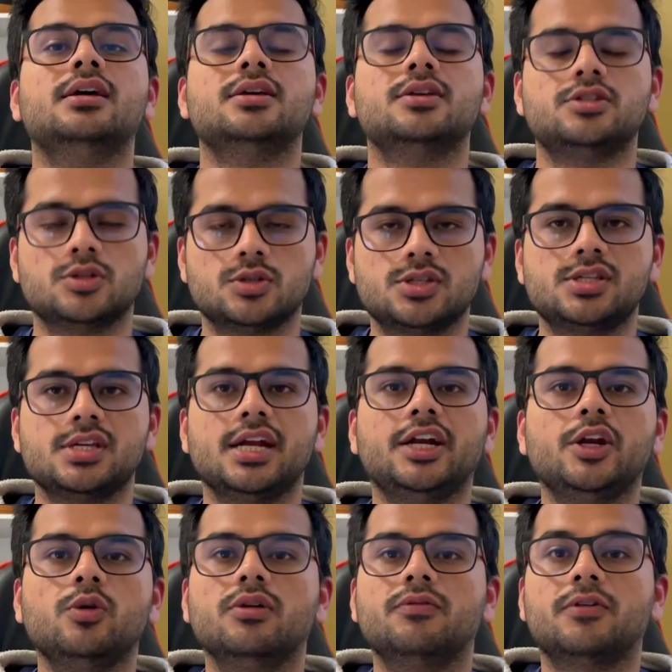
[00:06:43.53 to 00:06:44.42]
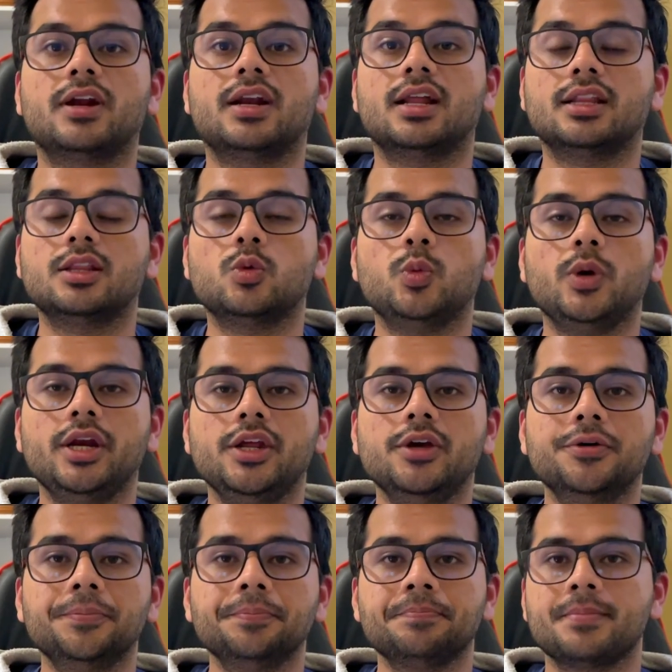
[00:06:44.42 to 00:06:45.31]
So stay tuned for another
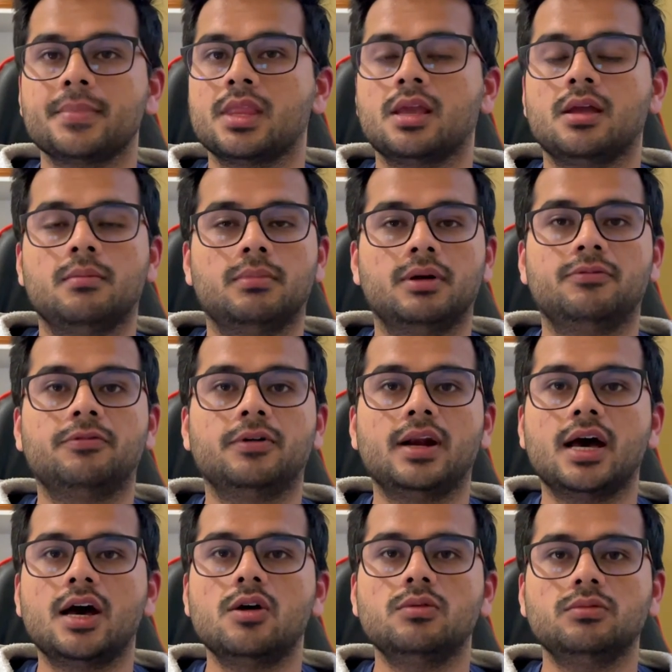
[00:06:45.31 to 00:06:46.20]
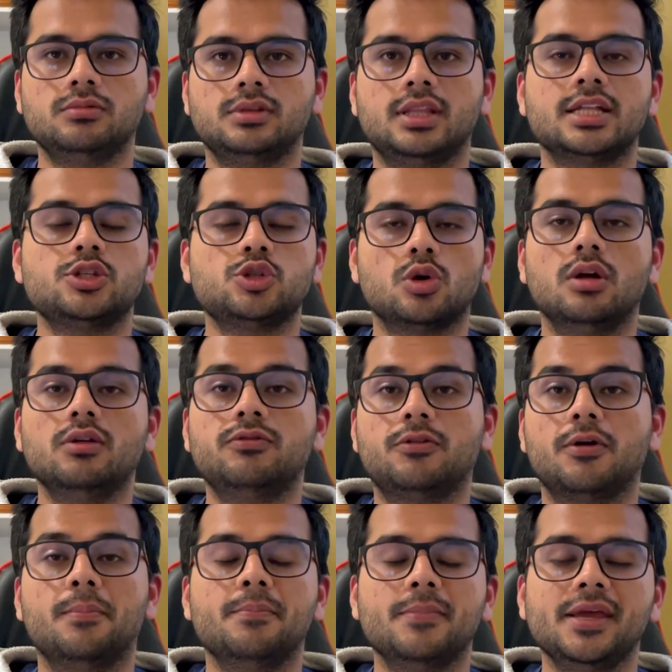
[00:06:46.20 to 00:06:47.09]
video. But for now, that's all
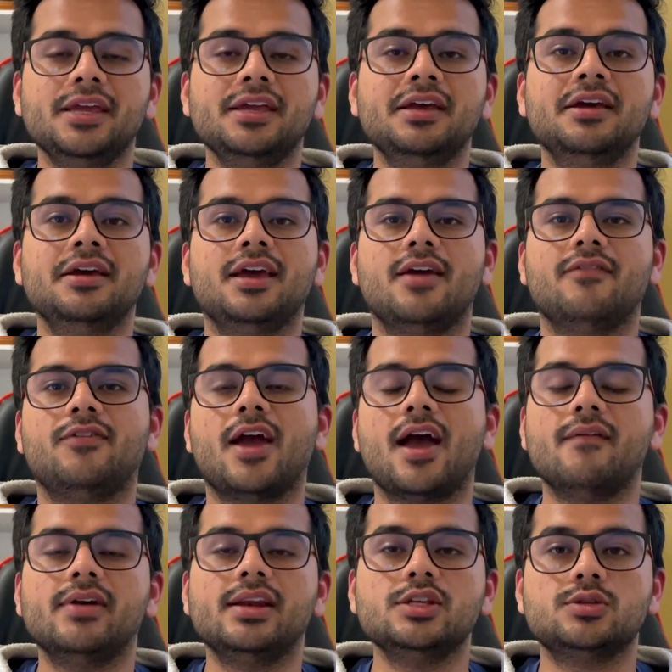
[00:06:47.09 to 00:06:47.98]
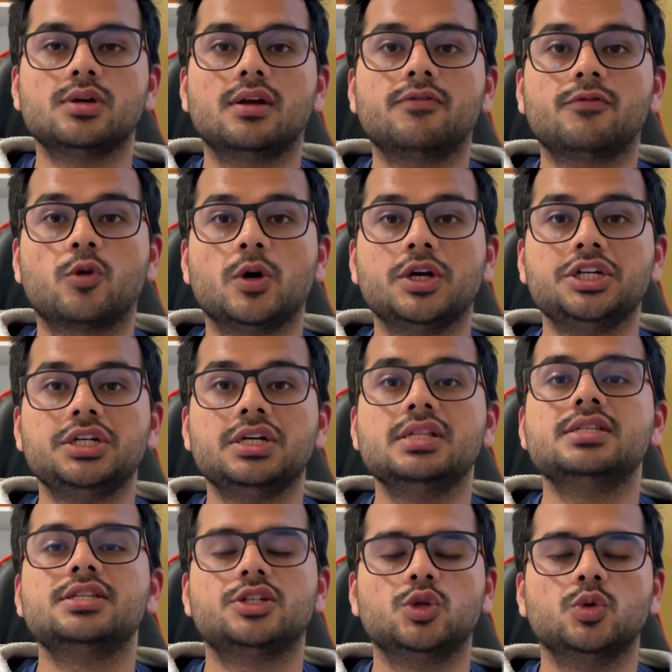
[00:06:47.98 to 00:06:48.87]
from me. If you have any sort of
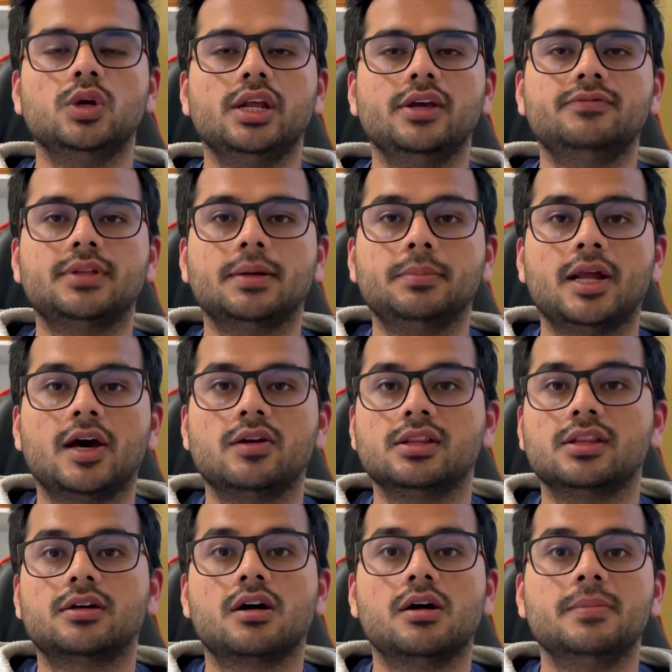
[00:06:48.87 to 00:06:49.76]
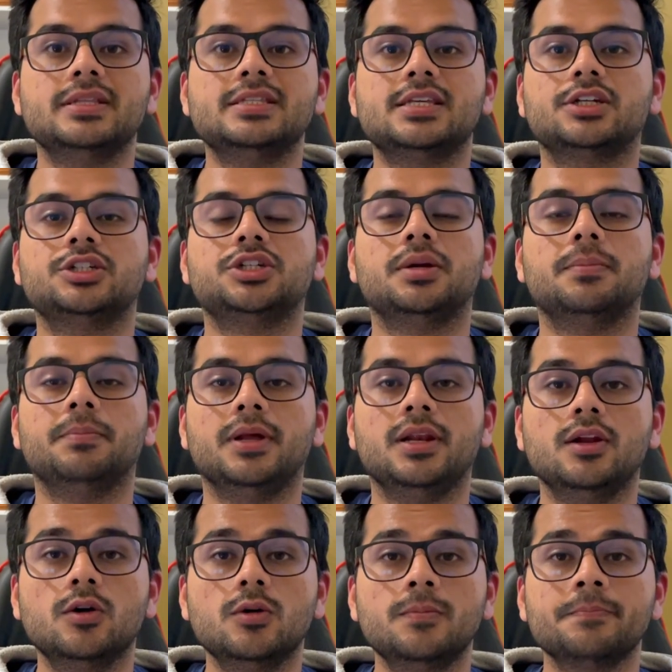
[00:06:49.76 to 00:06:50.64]
questions, do leave them down in the comment section
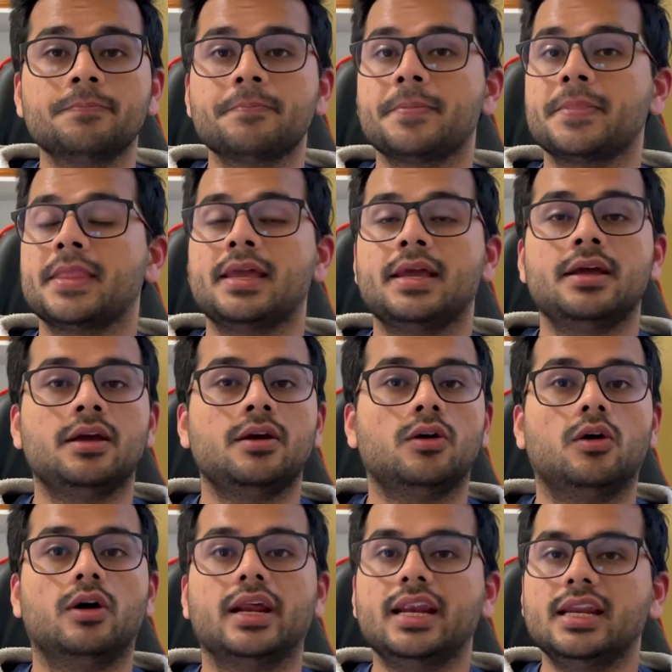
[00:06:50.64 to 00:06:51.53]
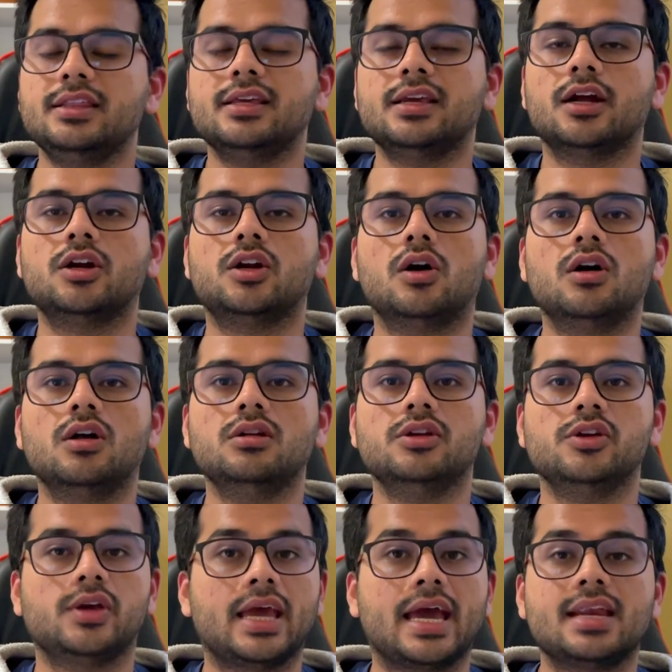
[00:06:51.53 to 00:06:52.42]
below, or anything at all.
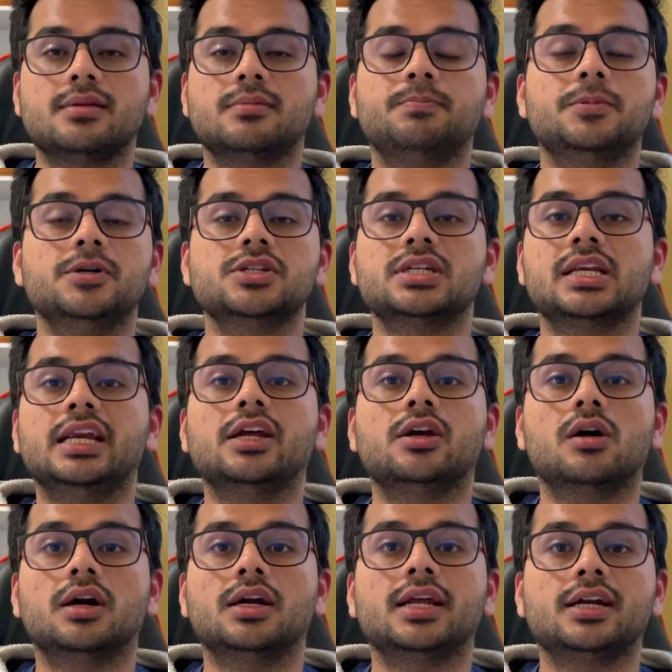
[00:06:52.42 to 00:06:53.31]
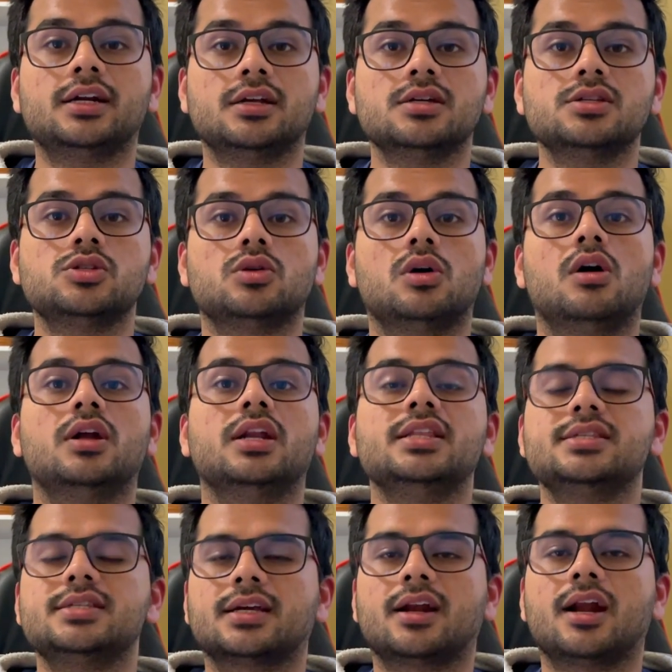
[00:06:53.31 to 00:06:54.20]
You can personally contact us on
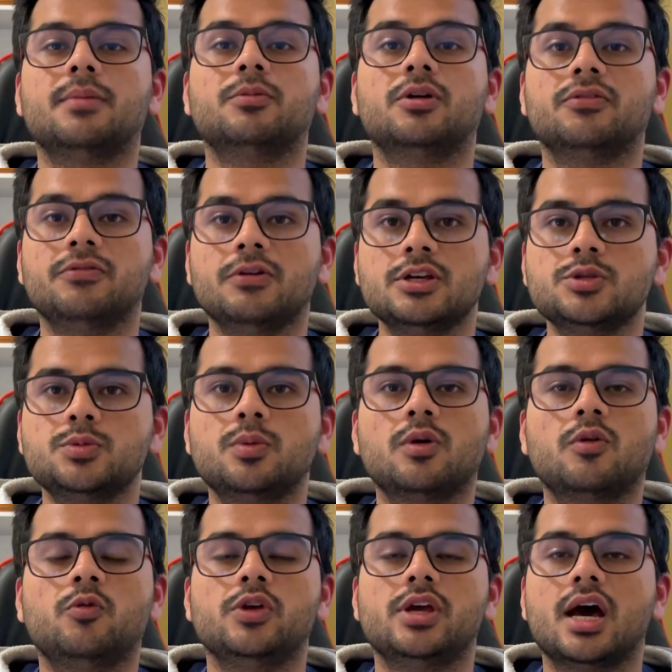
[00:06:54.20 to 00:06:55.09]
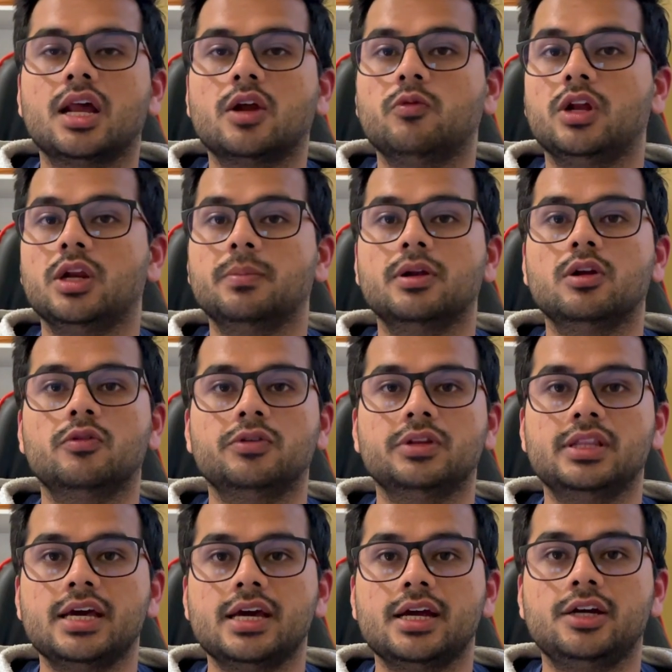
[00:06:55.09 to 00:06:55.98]
Instagram or Facebook. We are available over
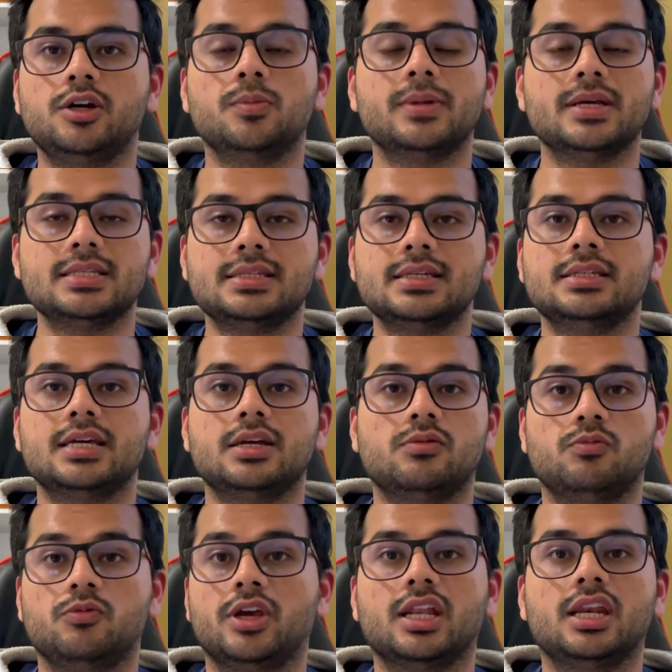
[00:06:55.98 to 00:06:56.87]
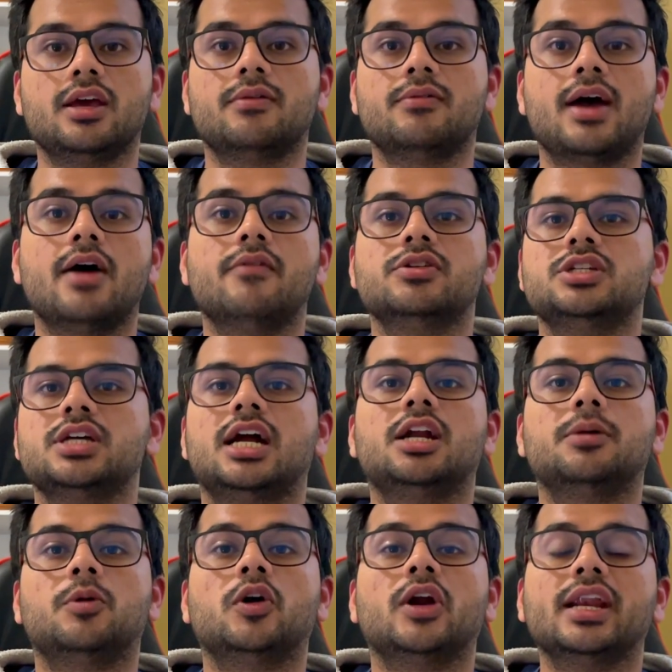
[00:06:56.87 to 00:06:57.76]
there to message, and we can have a
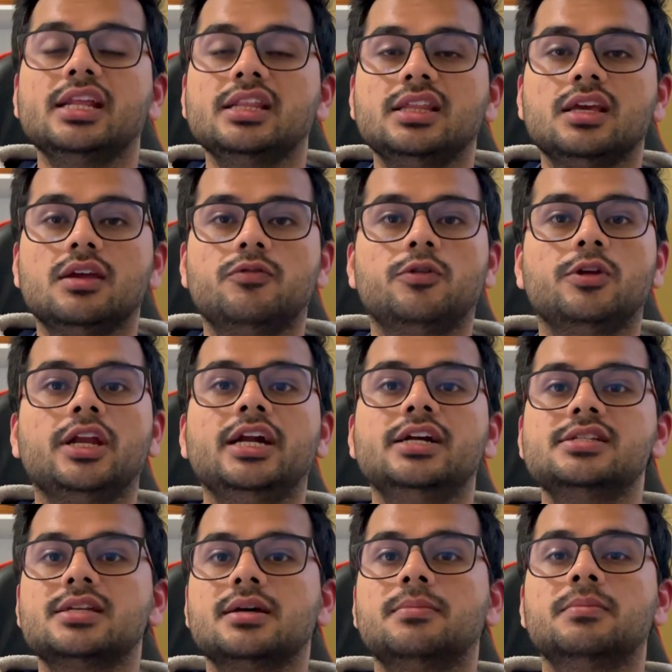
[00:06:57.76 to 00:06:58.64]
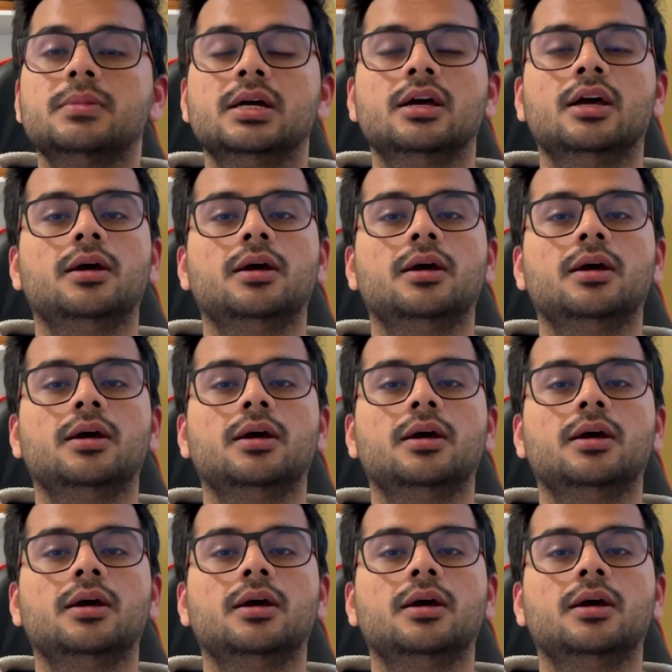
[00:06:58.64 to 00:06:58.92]
chat about anything. If you need some